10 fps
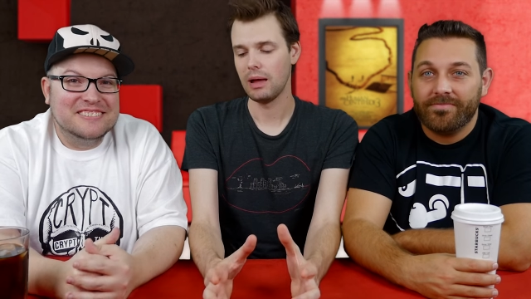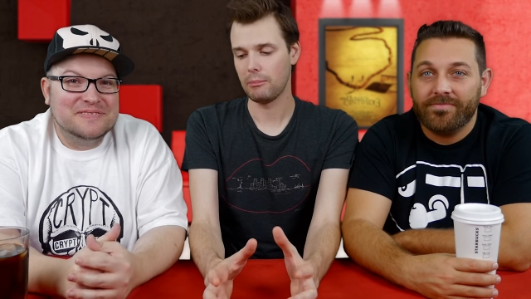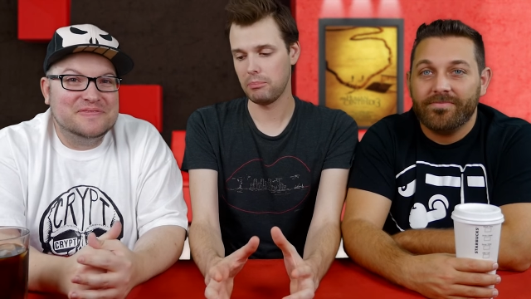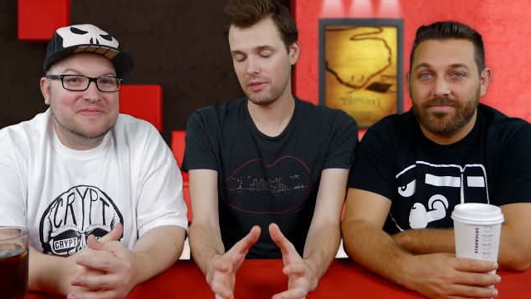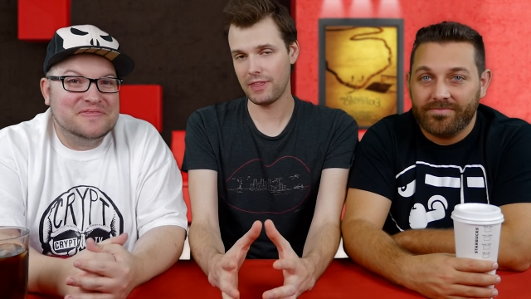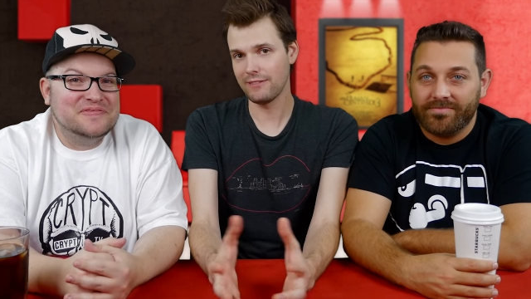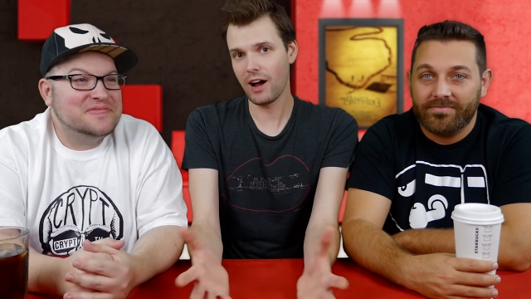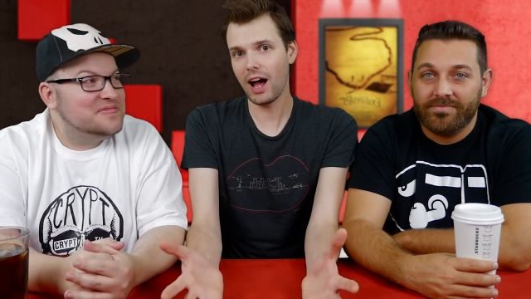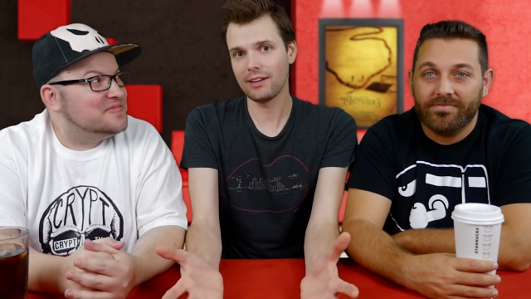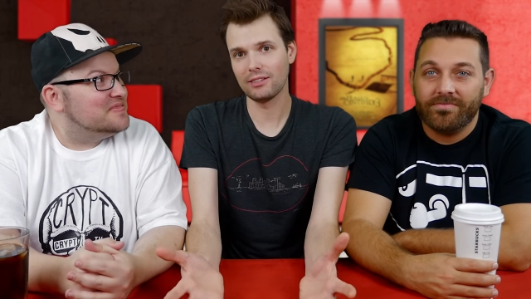Speaker 1: But they've
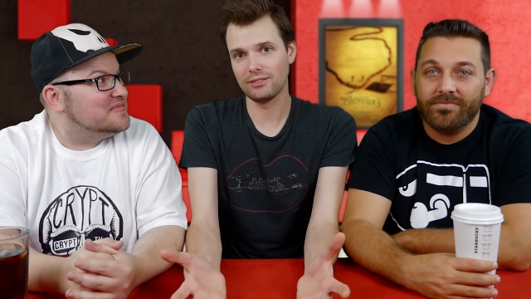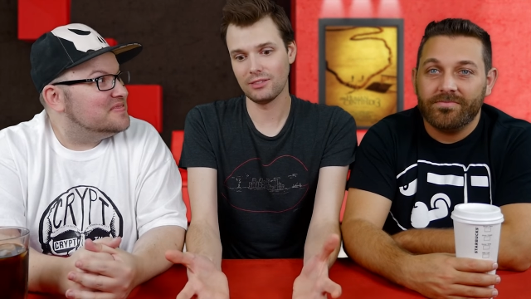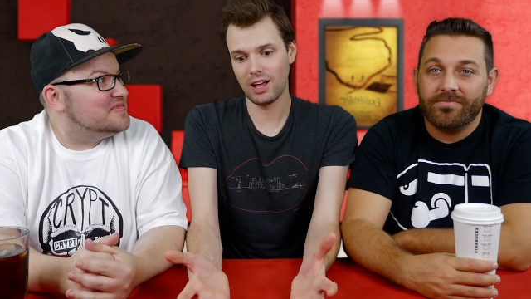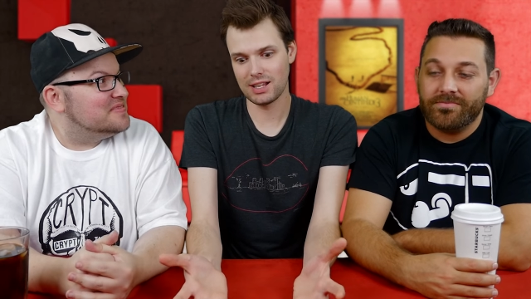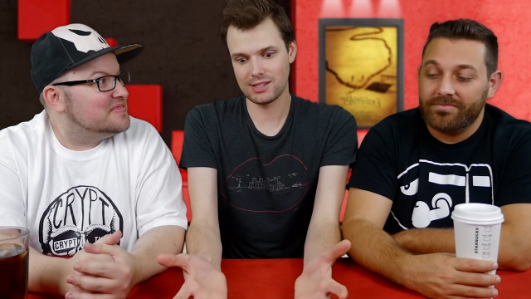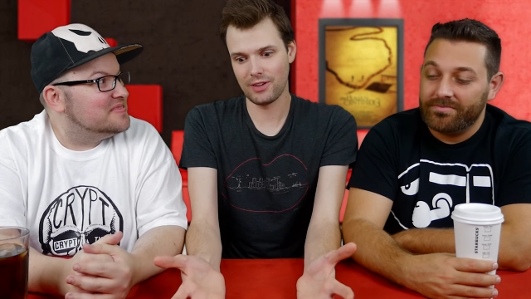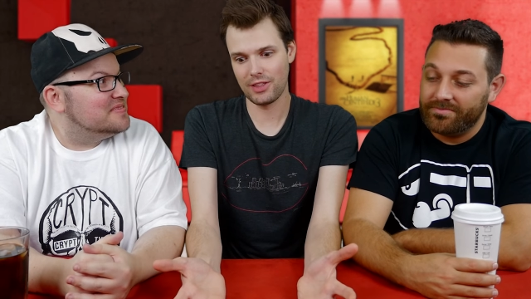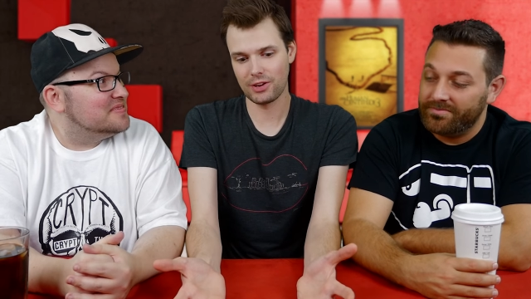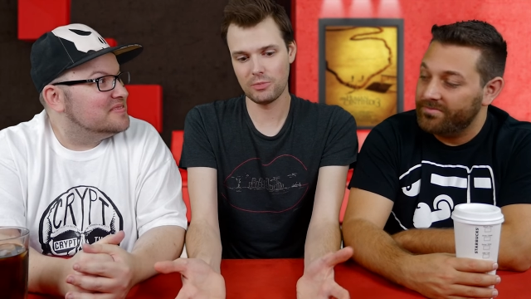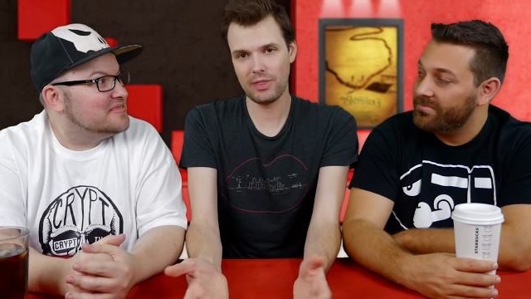got lots of
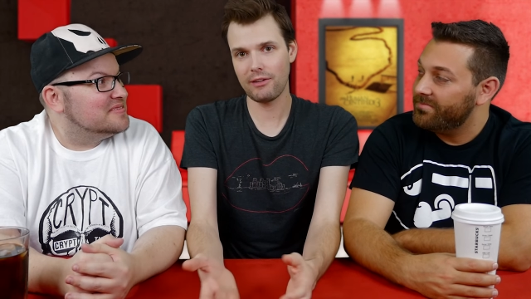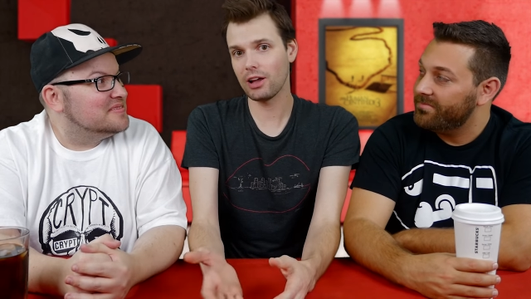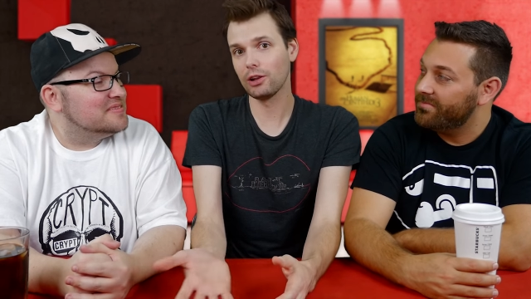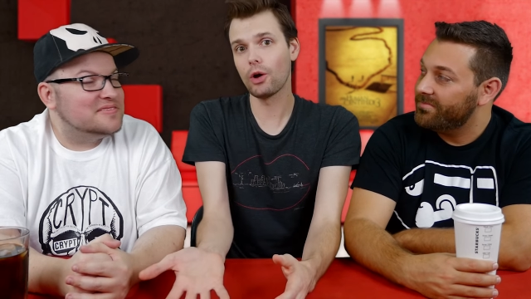other good people. They've got